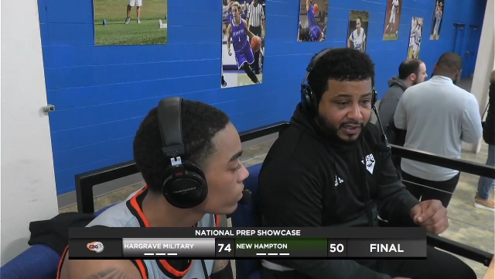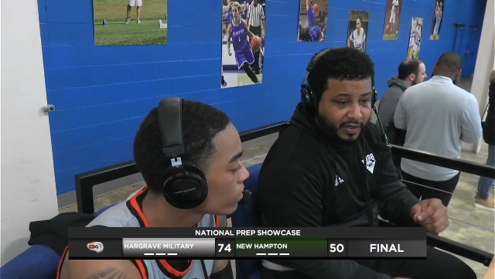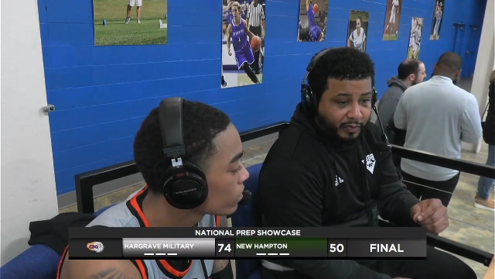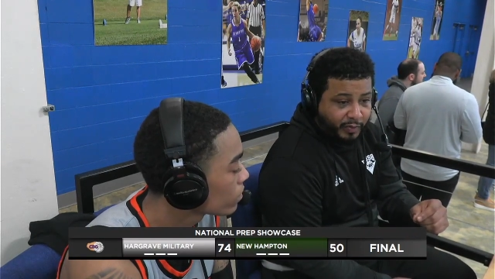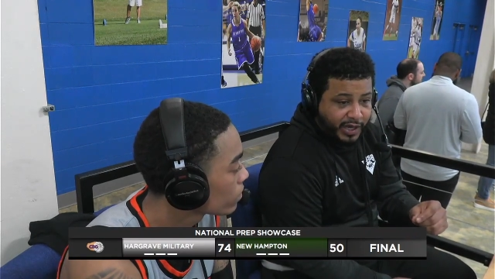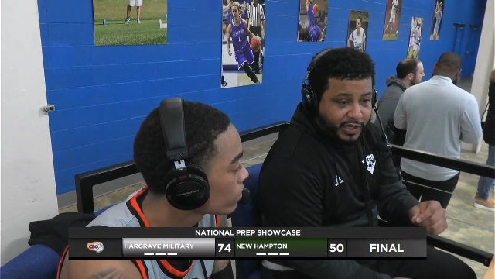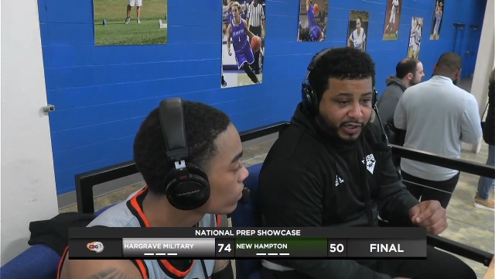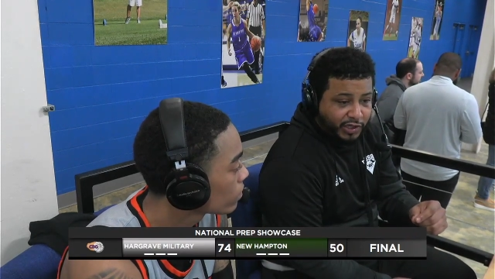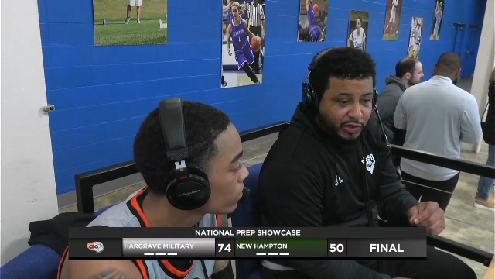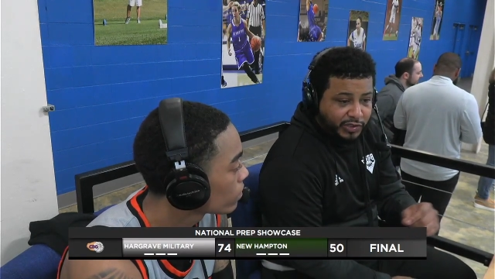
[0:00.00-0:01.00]
Speaker 1: but you
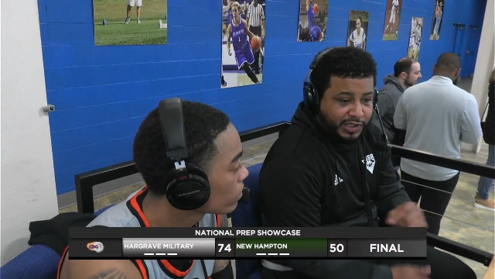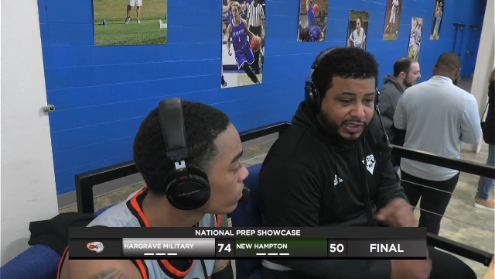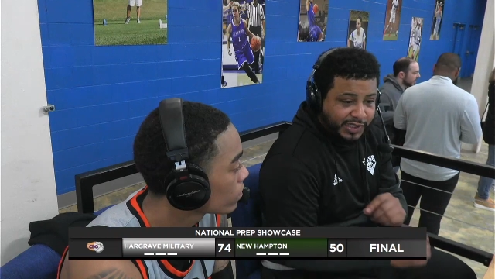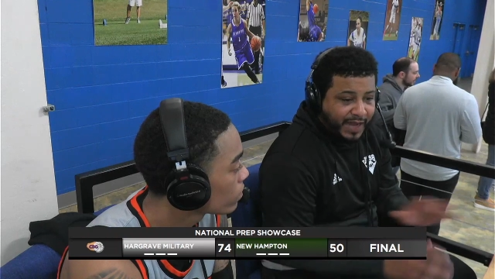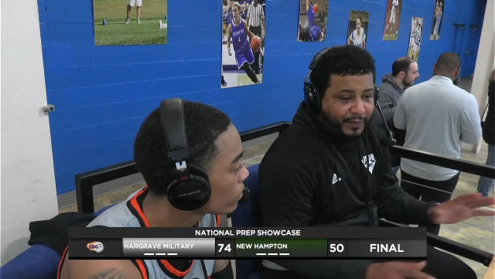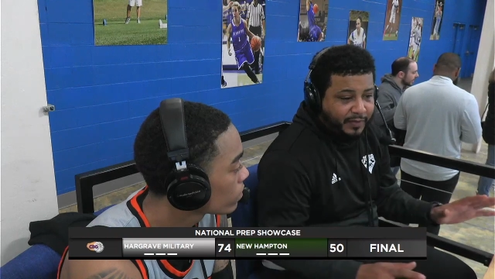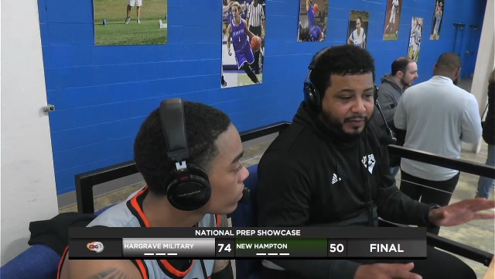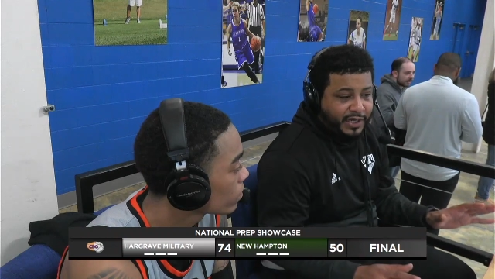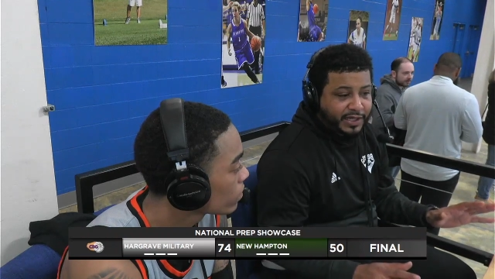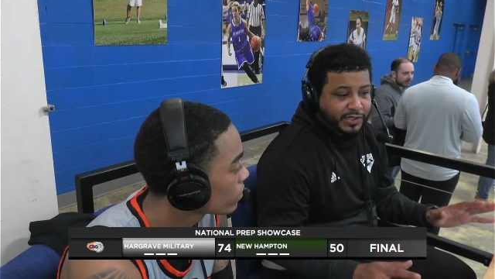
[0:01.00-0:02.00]
don't just stop at being a
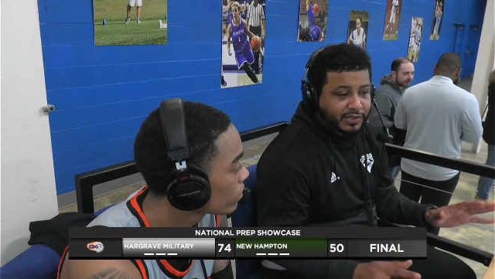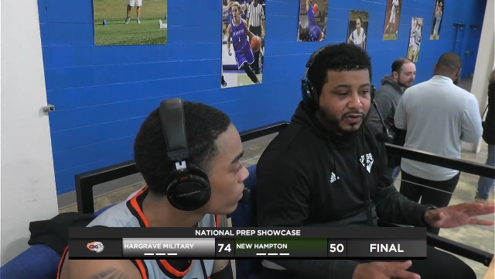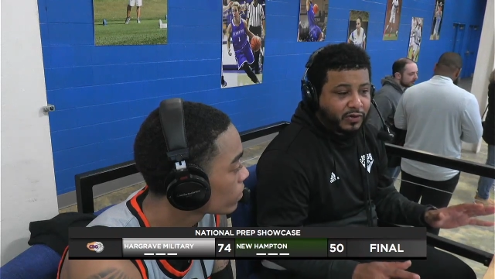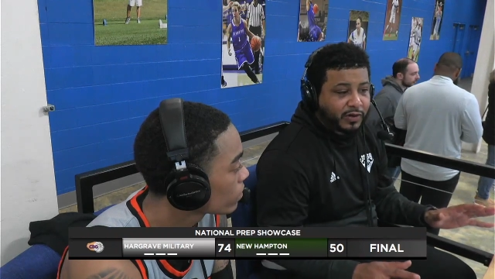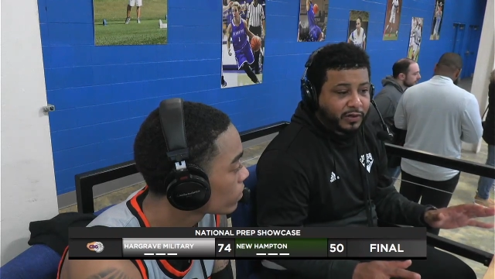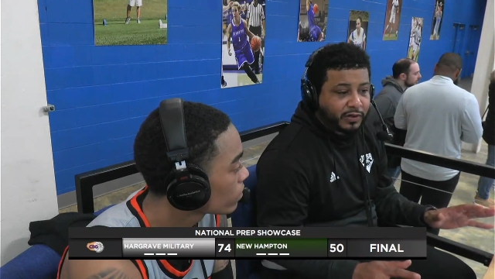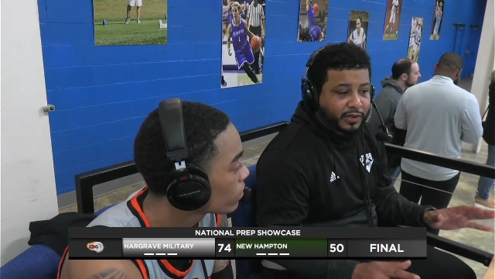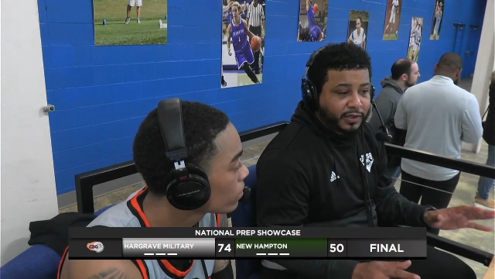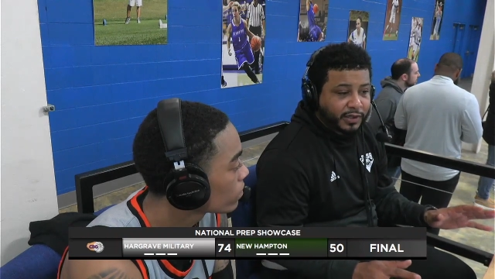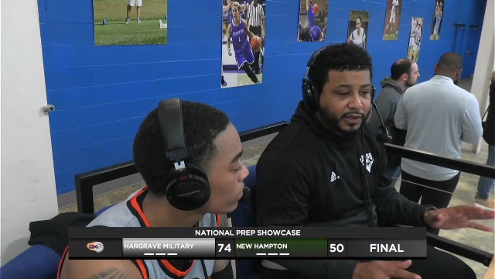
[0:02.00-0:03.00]
scorer.
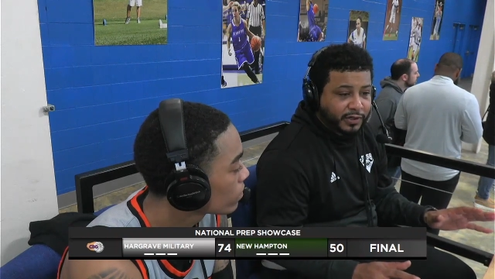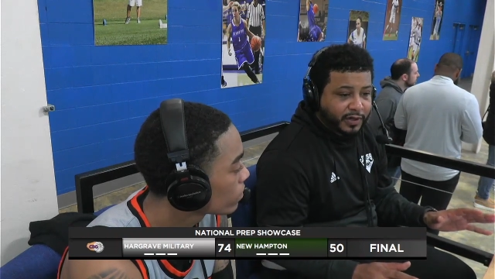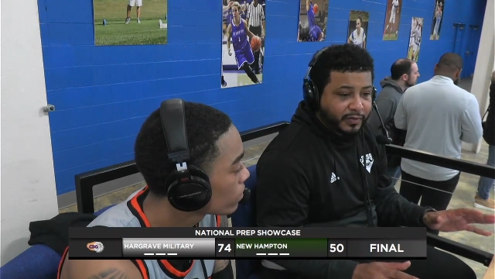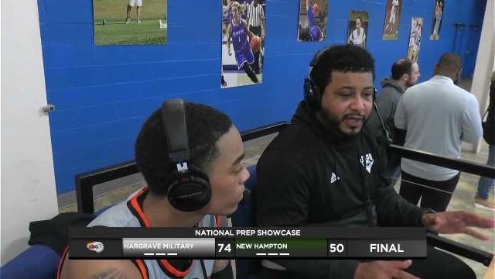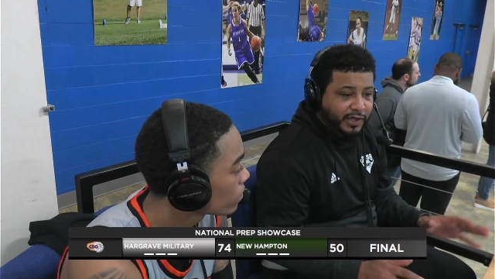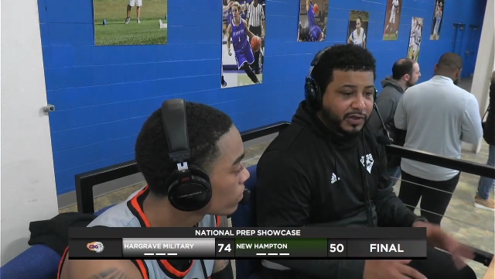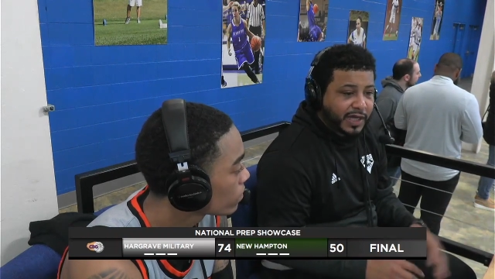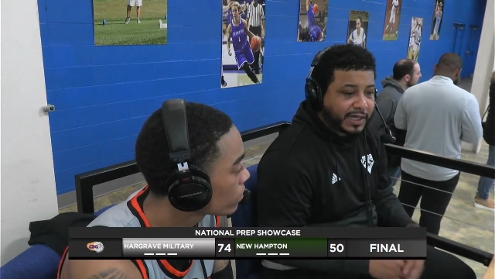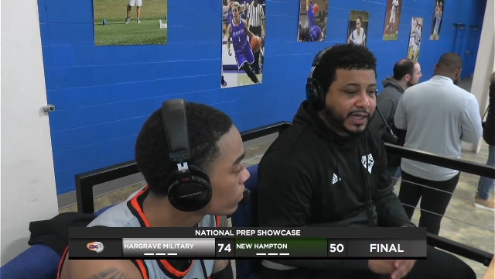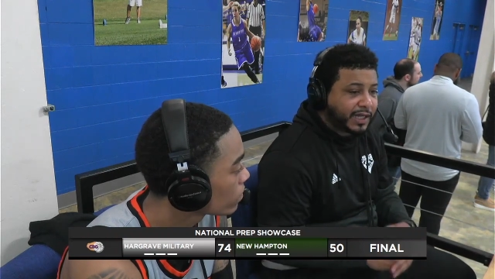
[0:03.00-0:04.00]
You know what I mean? You like to
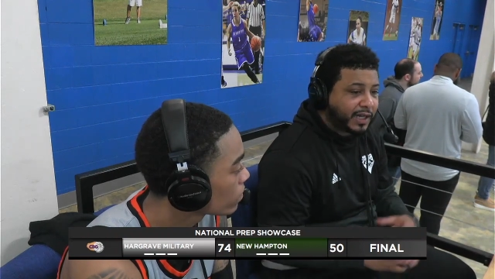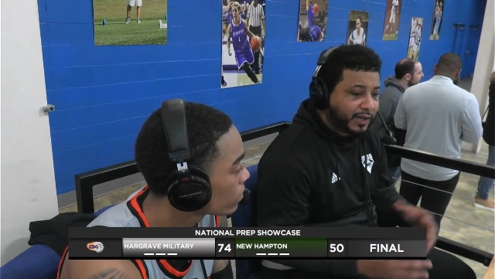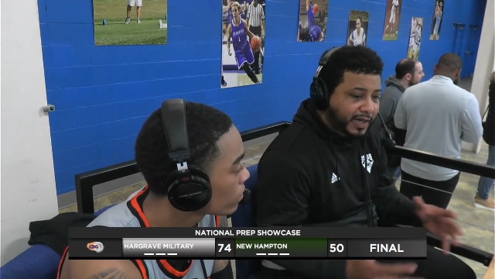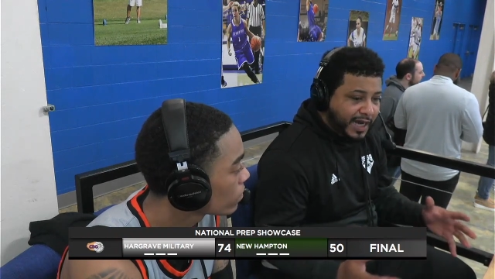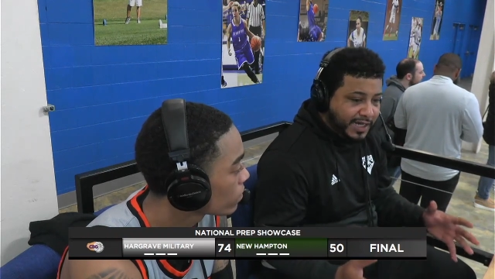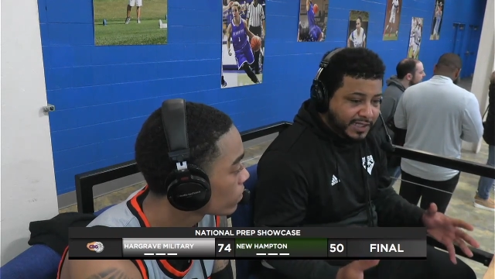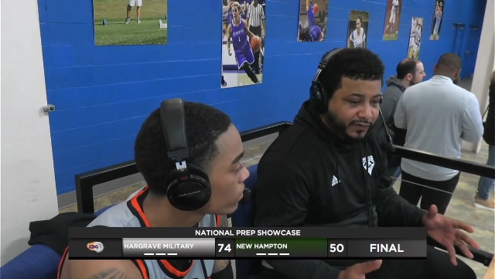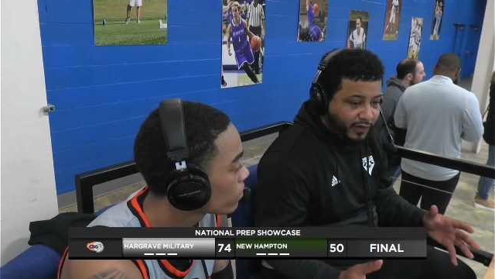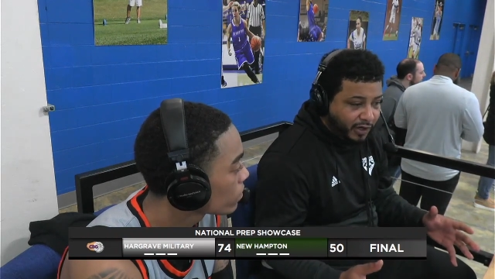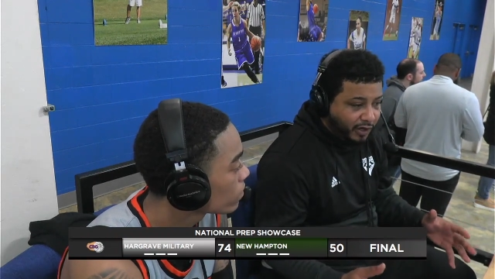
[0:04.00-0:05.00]
get other guys
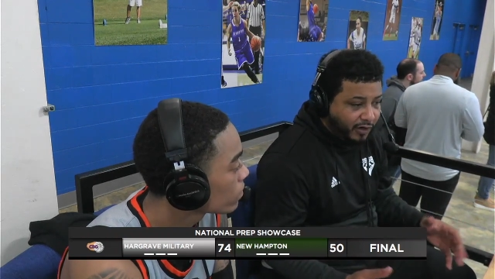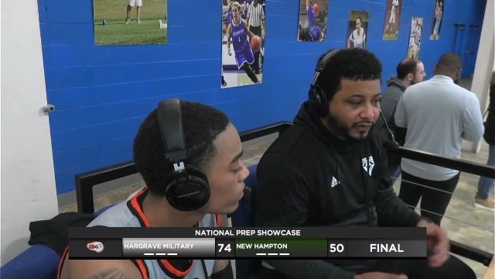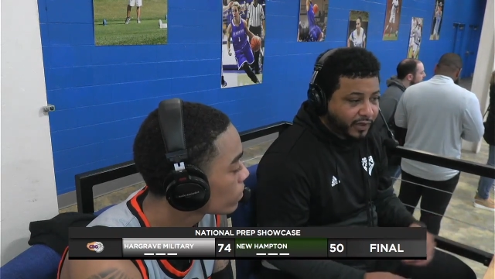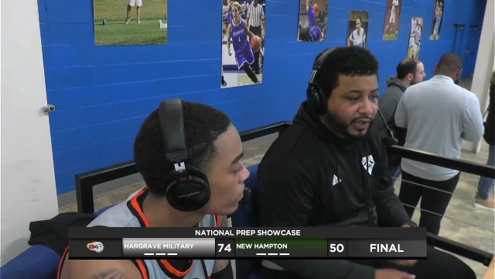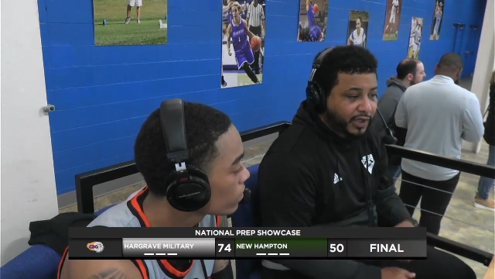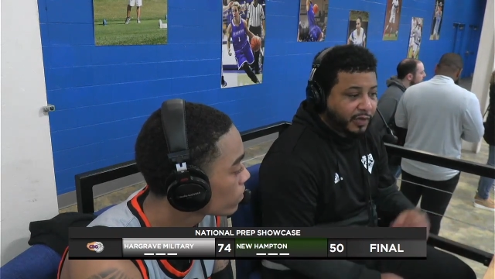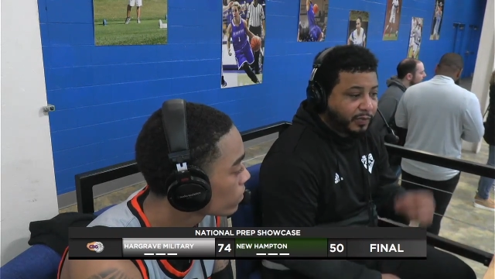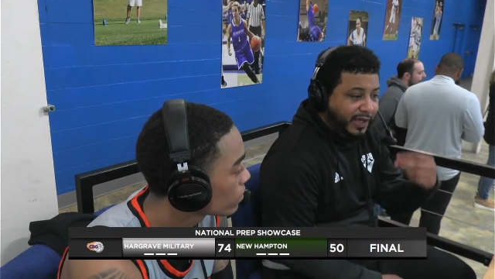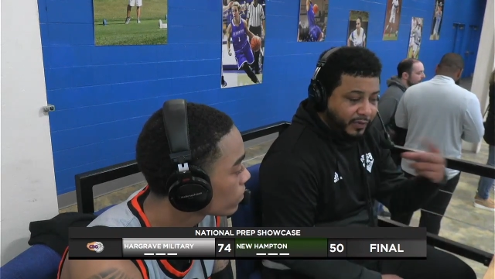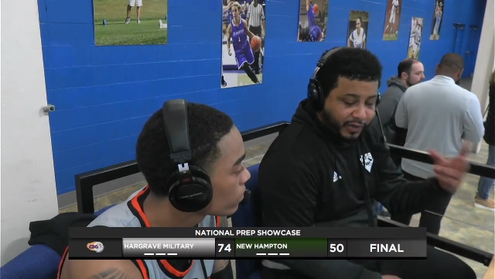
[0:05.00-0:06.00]
involved. You play
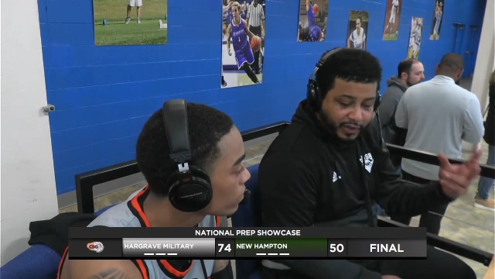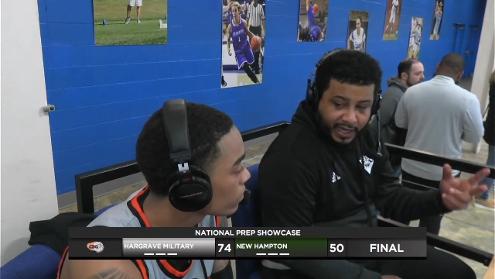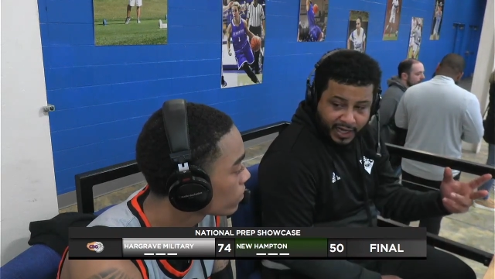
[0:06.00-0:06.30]
with your head